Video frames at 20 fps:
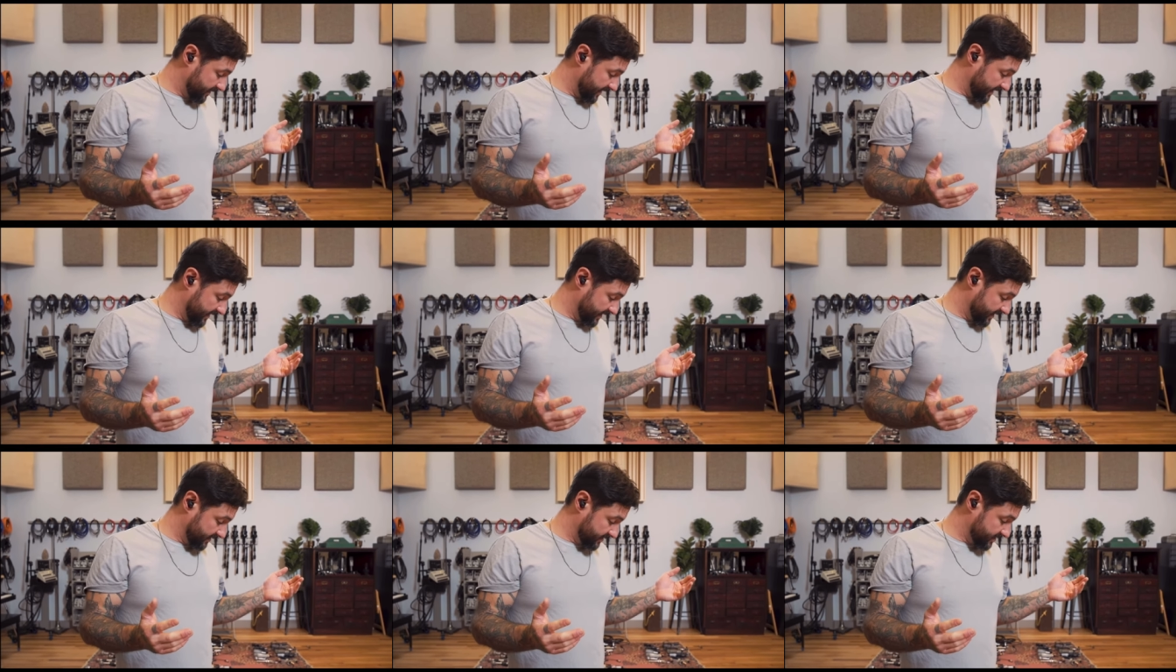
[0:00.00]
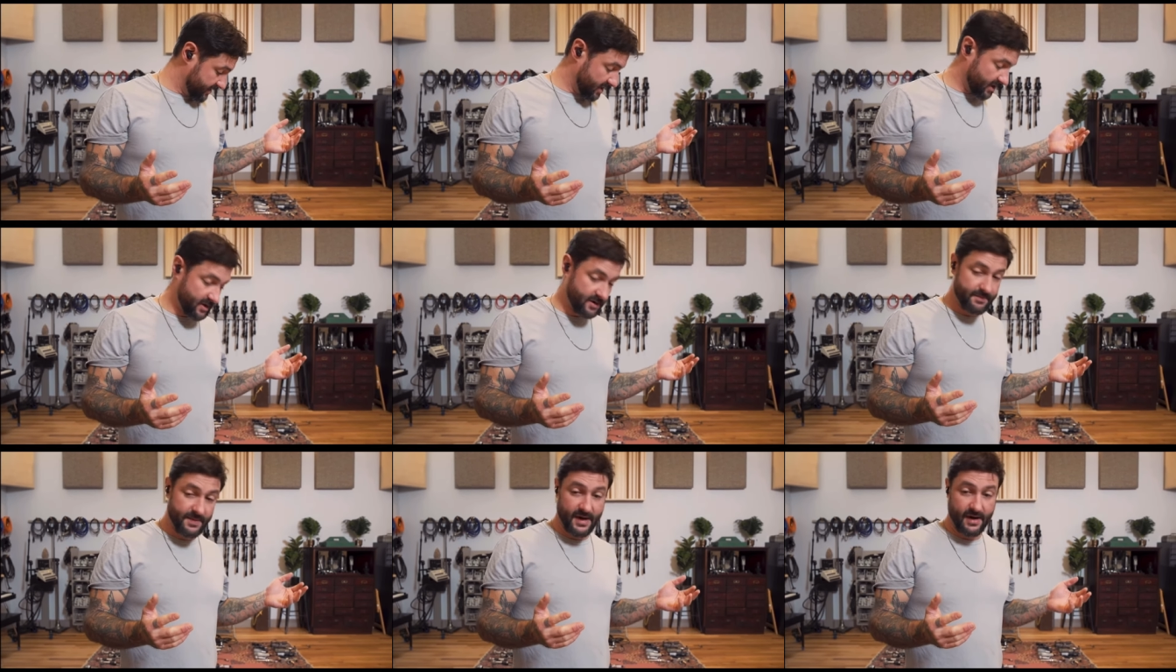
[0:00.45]
me to
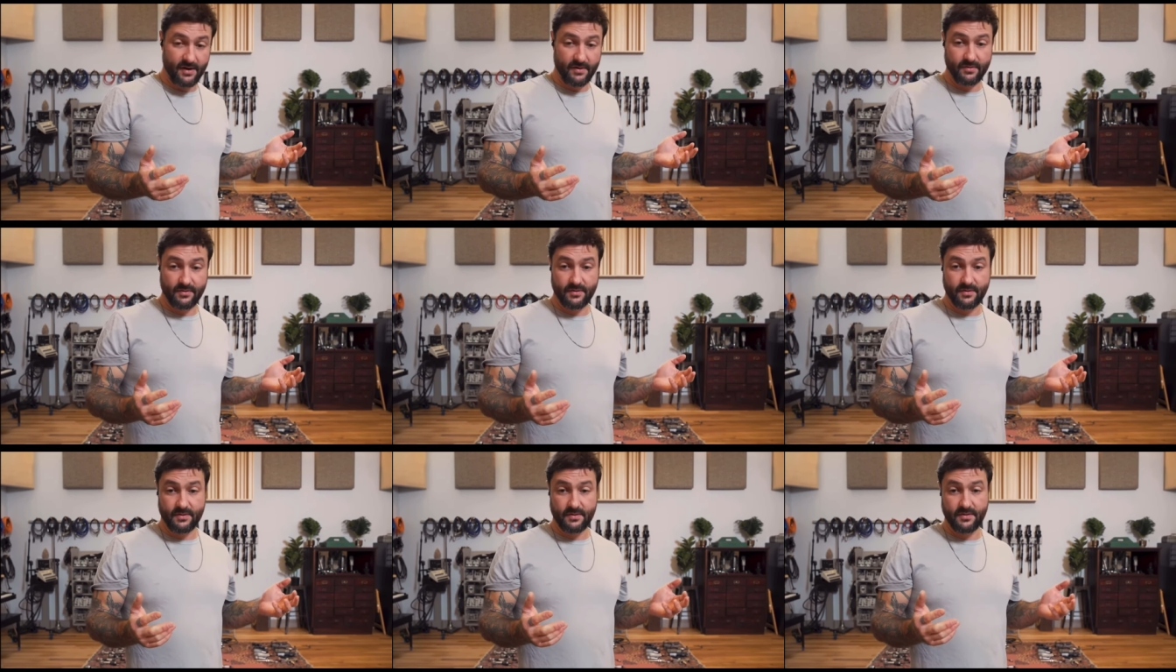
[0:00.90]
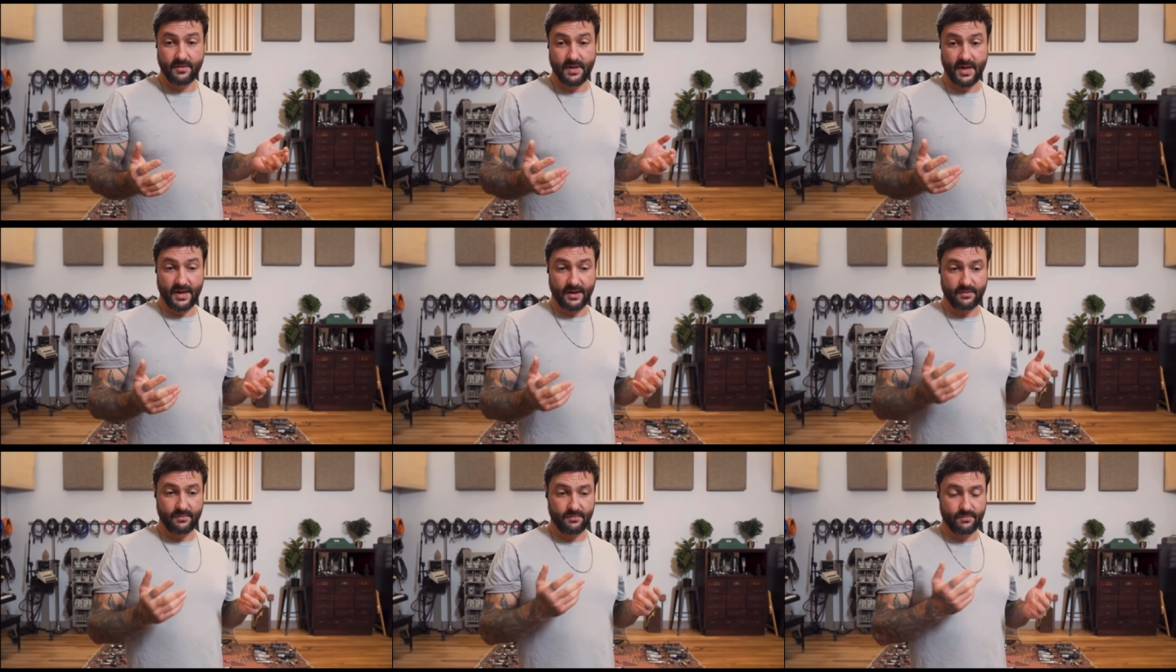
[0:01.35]
talk about
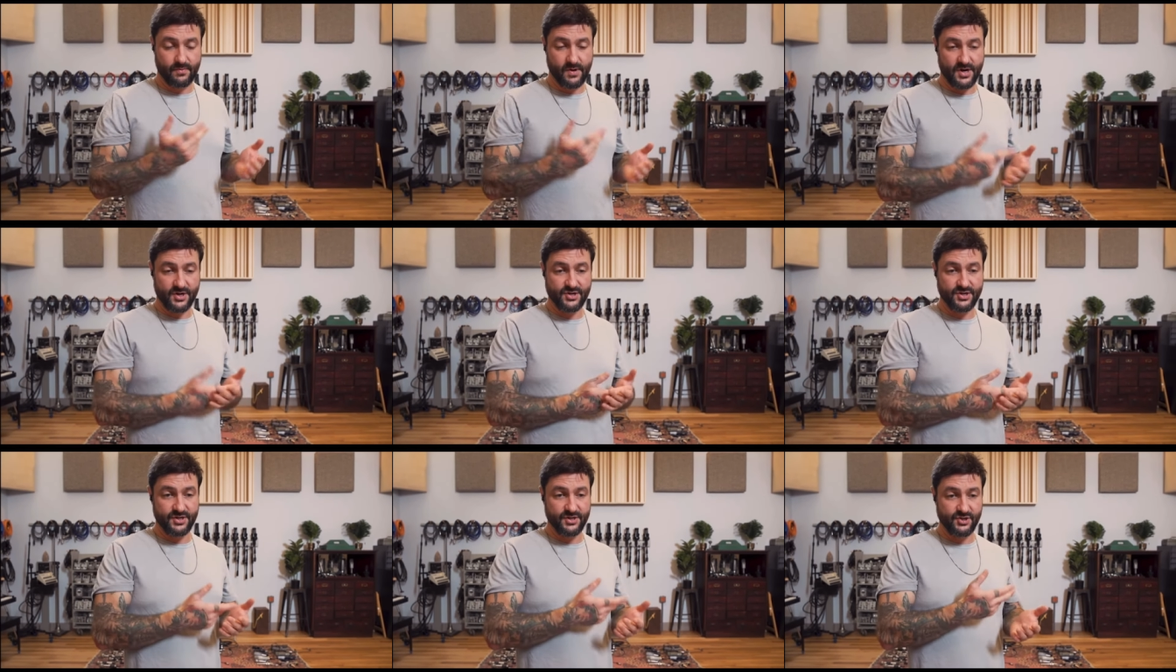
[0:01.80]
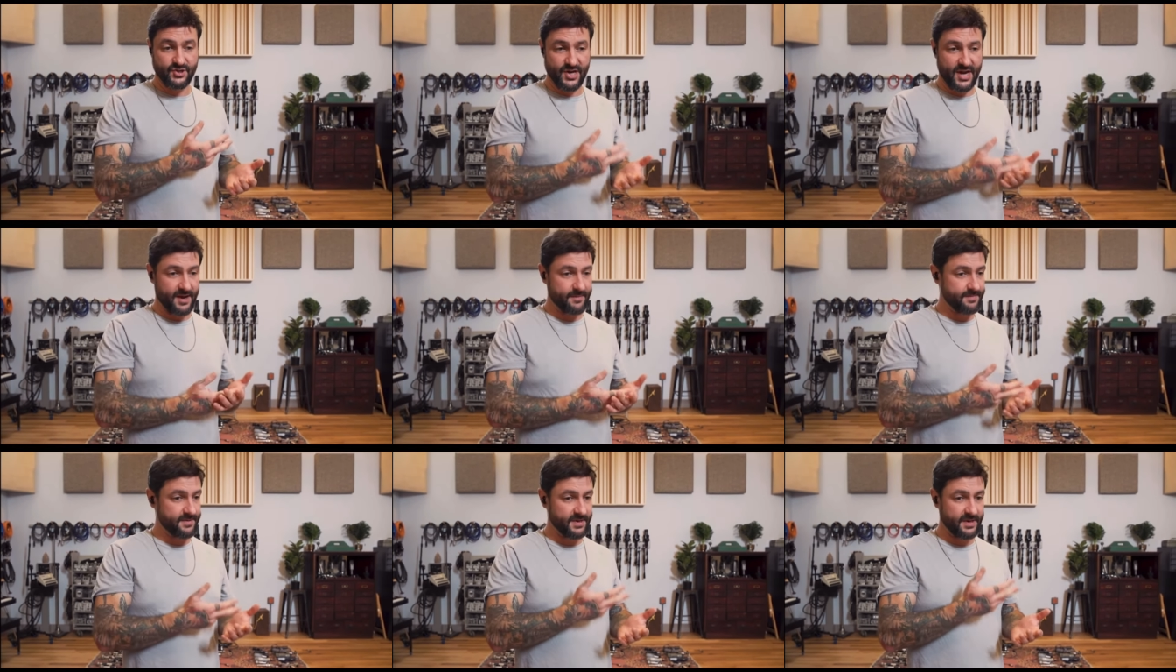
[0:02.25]
like Russian,
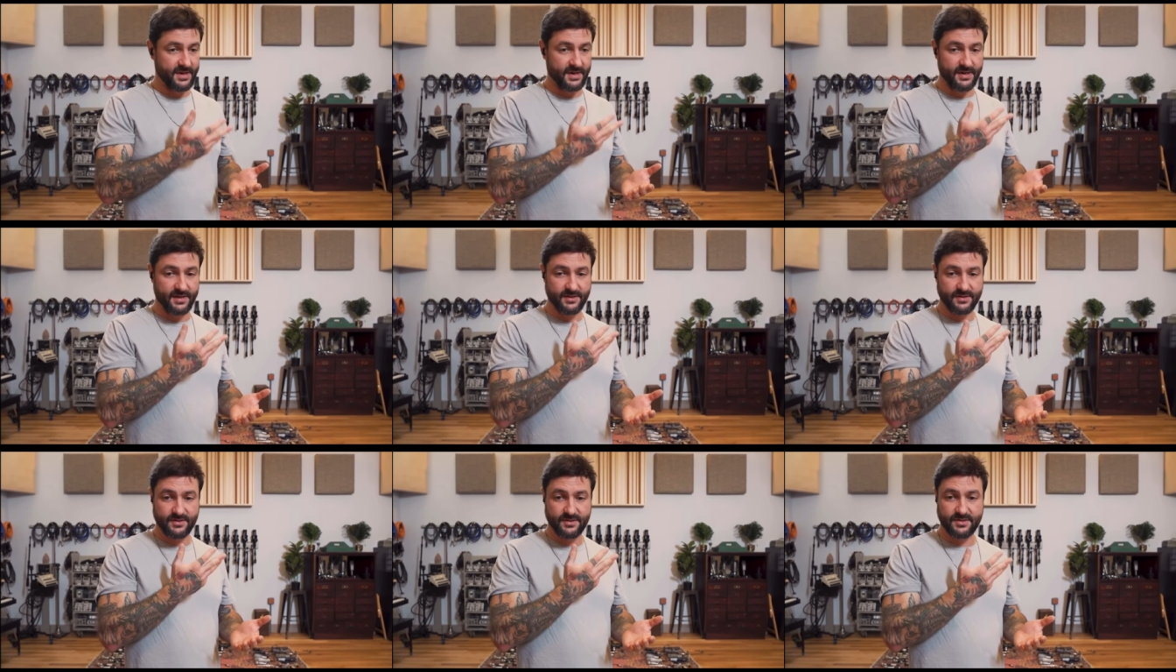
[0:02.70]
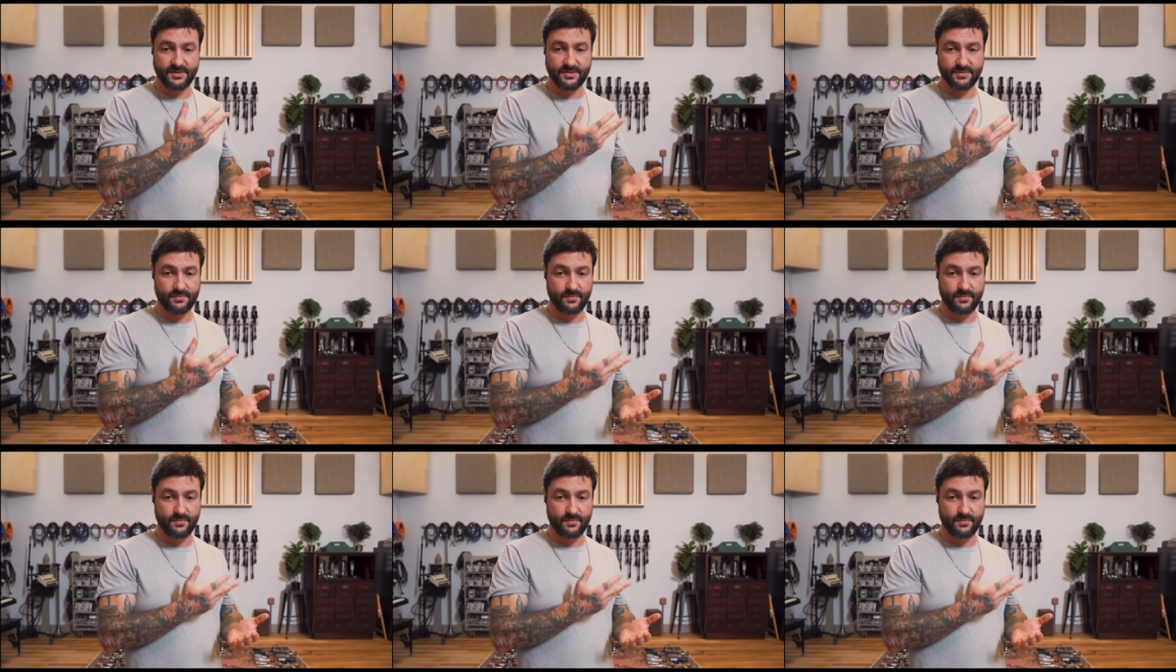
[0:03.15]
Japanese,